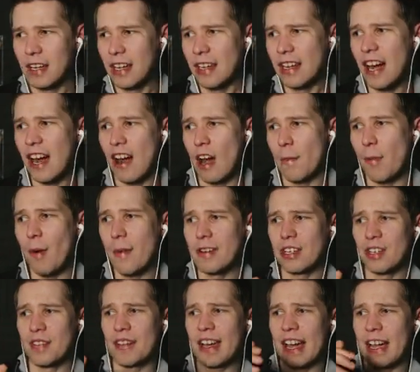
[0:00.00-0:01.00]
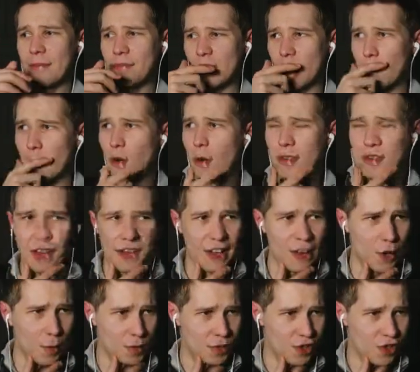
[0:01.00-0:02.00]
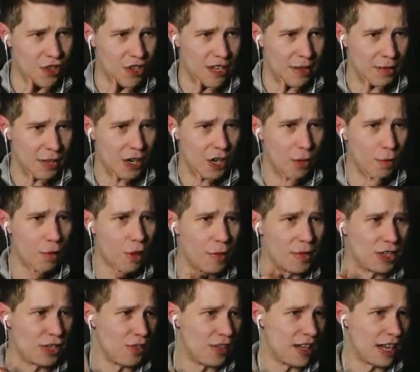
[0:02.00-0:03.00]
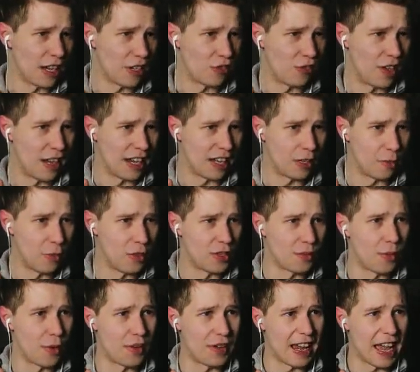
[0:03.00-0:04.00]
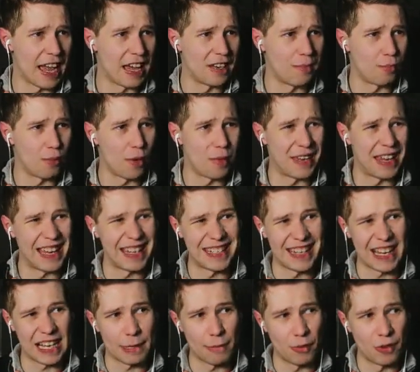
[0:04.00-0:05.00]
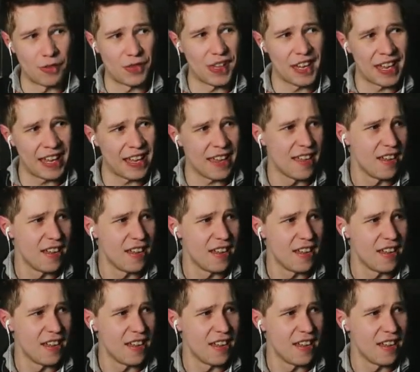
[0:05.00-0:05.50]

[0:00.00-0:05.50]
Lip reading: No, I'll probably do that. I'll probably do that off stream, you know. I'll probably do the extra anchor points. We would probably add an anchor point there,